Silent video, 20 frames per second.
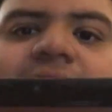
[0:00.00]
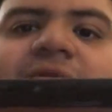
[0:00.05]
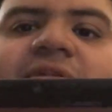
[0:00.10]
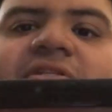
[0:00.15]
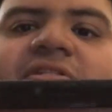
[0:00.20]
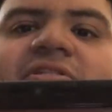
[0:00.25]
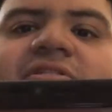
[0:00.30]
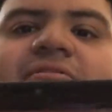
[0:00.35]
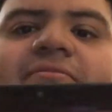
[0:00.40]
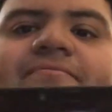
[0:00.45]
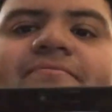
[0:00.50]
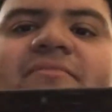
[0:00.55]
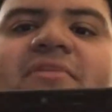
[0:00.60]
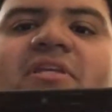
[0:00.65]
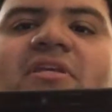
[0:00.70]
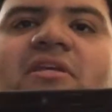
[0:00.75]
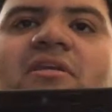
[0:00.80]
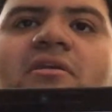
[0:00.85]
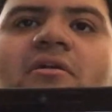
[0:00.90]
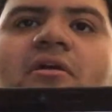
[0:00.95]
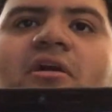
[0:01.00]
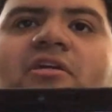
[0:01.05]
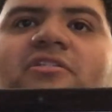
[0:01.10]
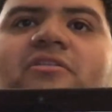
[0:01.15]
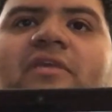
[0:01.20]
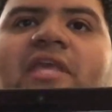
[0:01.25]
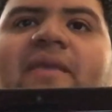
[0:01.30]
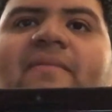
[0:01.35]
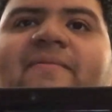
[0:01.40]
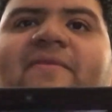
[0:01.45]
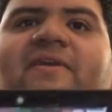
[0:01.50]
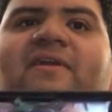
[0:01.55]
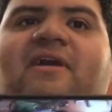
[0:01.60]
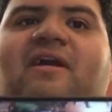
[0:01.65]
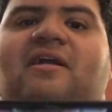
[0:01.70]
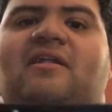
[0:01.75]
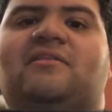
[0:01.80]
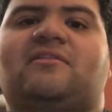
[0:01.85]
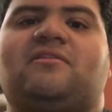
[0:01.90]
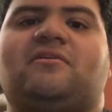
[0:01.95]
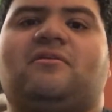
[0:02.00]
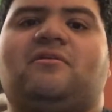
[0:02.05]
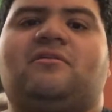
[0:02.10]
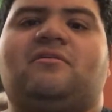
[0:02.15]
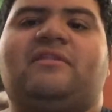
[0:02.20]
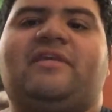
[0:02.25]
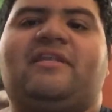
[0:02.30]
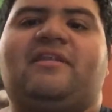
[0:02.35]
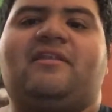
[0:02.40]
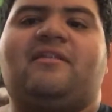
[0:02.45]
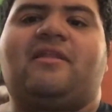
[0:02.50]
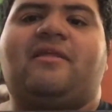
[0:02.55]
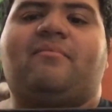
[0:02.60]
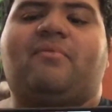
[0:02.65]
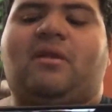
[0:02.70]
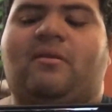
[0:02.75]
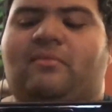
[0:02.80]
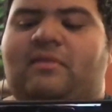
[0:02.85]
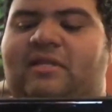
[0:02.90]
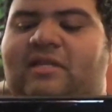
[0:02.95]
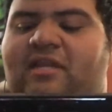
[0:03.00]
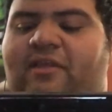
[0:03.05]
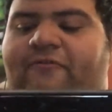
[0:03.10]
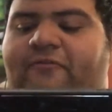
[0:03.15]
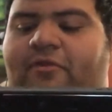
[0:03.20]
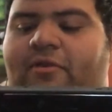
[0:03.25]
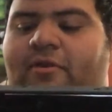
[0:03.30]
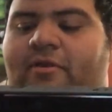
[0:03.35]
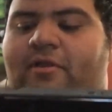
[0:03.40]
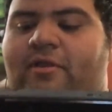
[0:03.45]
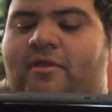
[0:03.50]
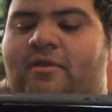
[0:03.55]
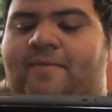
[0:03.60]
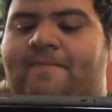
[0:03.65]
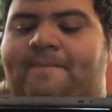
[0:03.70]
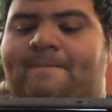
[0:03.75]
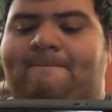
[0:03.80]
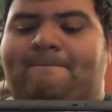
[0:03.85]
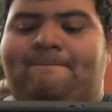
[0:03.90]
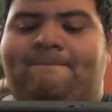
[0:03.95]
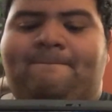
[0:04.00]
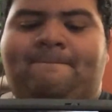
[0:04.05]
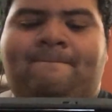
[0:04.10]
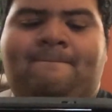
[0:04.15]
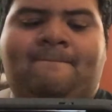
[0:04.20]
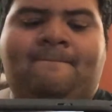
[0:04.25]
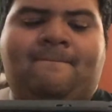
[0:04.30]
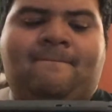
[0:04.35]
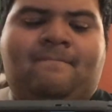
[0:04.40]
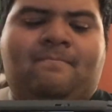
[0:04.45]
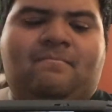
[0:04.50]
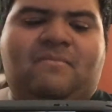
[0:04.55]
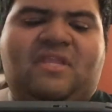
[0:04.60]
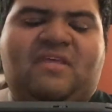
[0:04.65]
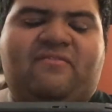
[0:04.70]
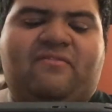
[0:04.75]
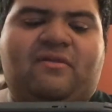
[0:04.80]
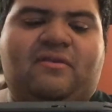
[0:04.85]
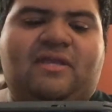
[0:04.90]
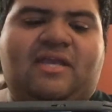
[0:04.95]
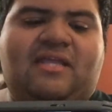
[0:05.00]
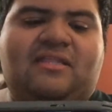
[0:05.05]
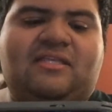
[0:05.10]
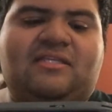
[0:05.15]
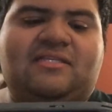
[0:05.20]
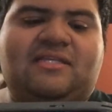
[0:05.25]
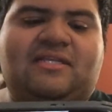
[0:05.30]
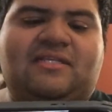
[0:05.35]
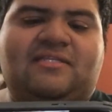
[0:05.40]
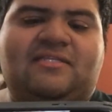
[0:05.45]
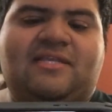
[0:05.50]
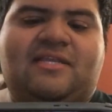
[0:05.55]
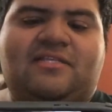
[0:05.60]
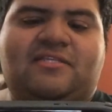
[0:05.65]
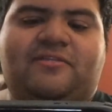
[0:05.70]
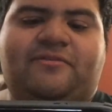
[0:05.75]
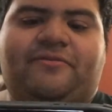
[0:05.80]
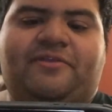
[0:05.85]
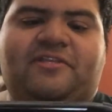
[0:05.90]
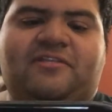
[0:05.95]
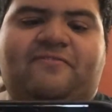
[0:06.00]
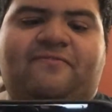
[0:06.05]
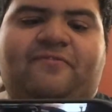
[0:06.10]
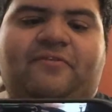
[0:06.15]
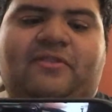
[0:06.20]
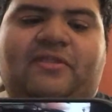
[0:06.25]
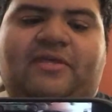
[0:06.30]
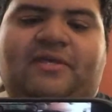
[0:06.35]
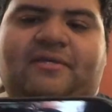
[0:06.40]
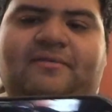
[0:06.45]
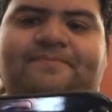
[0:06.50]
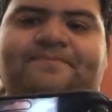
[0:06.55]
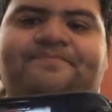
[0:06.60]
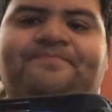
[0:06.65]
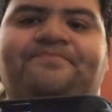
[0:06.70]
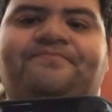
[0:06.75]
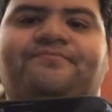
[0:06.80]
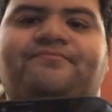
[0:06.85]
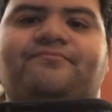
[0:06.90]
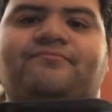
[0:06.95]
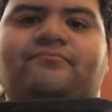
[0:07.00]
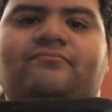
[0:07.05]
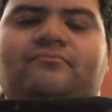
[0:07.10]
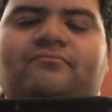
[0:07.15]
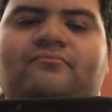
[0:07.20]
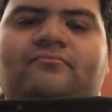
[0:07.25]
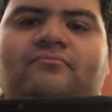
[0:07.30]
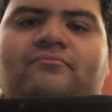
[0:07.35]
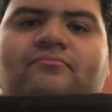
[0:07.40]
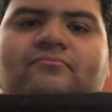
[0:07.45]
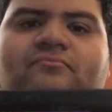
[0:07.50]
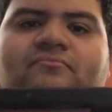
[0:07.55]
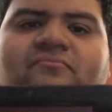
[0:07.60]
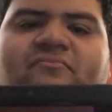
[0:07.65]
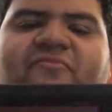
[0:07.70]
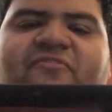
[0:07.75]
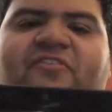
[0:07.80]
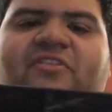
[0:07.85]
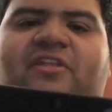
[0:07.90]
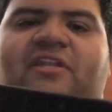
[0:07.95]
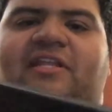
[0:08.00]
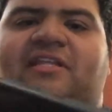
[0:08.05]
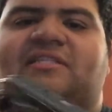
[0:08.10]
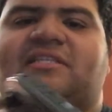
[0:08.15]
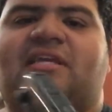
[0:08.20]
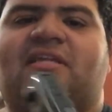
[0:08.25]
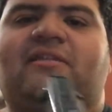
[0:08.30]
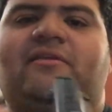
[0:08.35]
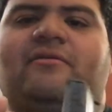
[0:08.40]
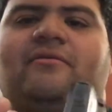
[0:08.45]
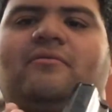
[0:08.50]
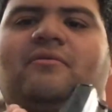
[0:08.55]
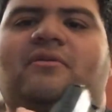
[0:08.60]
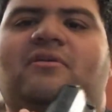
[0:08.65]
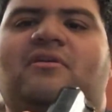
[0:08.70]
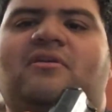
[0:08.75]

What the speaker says: which also came with the console. They probably never had these accessories for the Nintendo